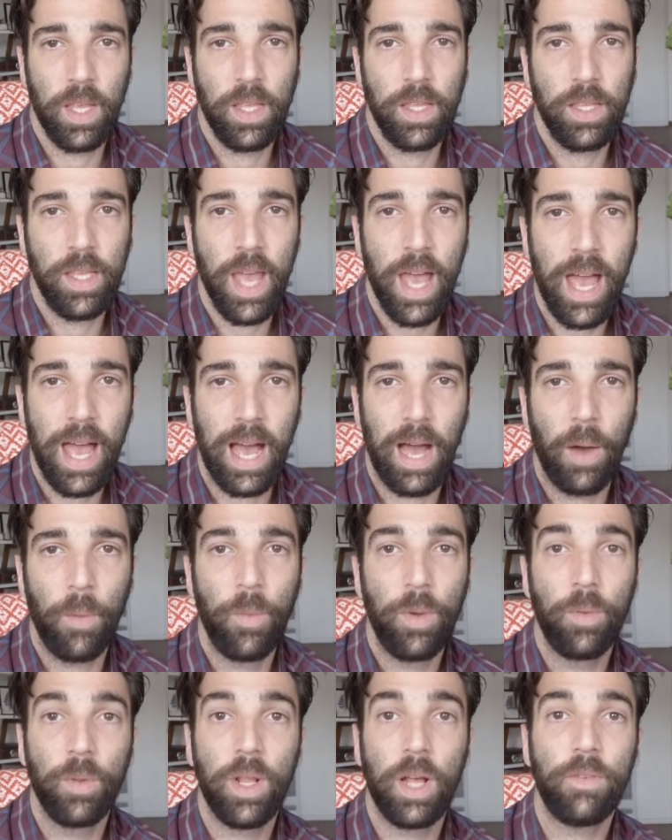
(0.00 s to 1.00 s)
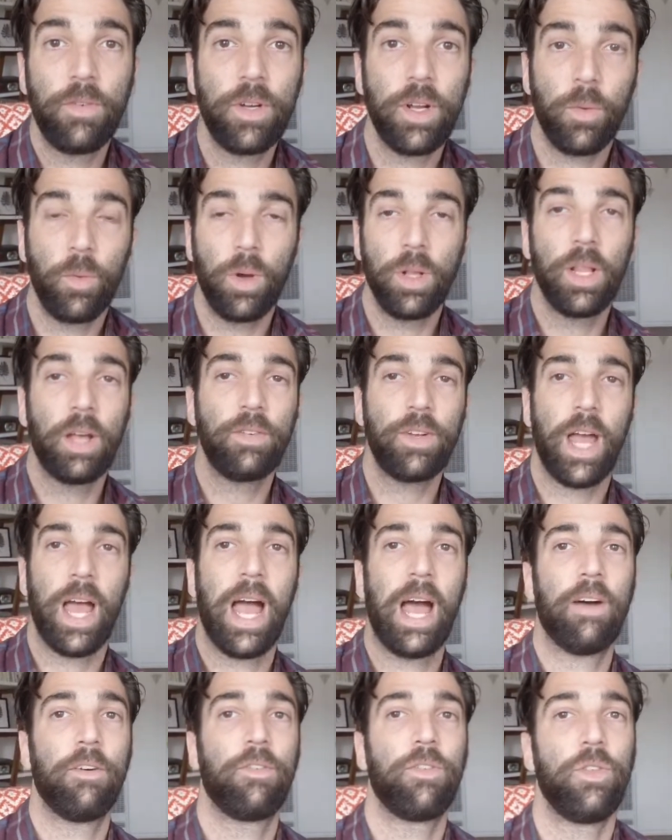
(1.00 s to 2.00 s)
Yeah, and we'd love to
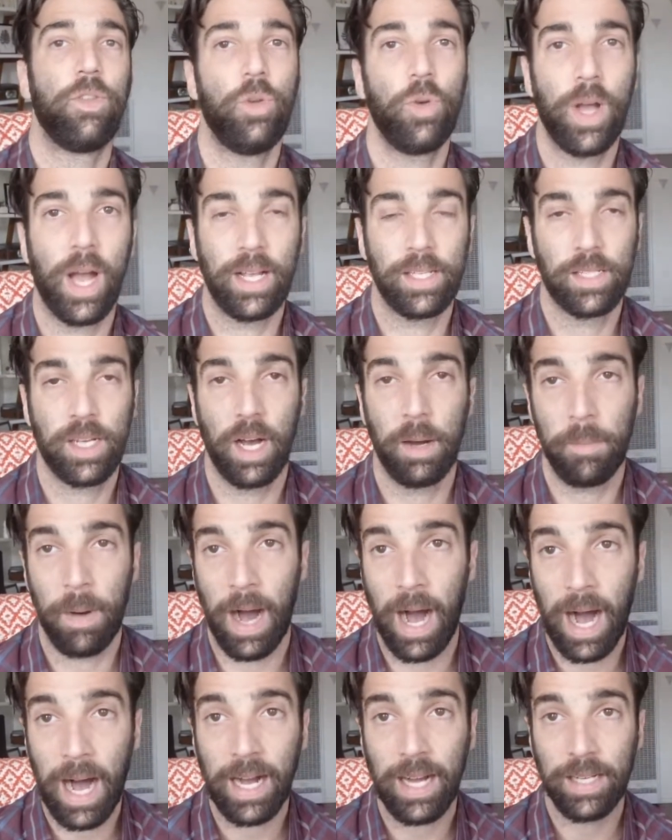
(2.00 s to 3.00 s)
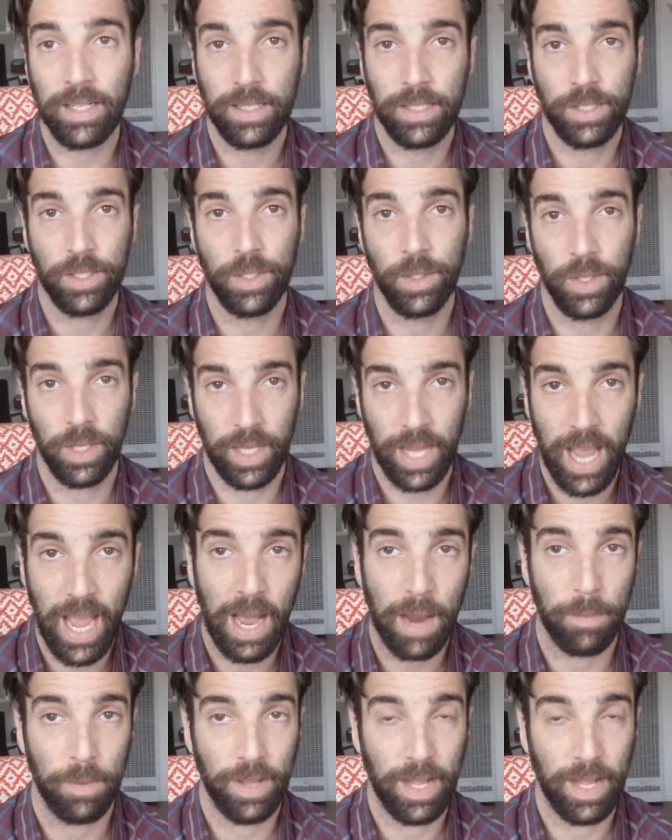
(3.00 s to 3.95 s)
have you guys come on to the camera.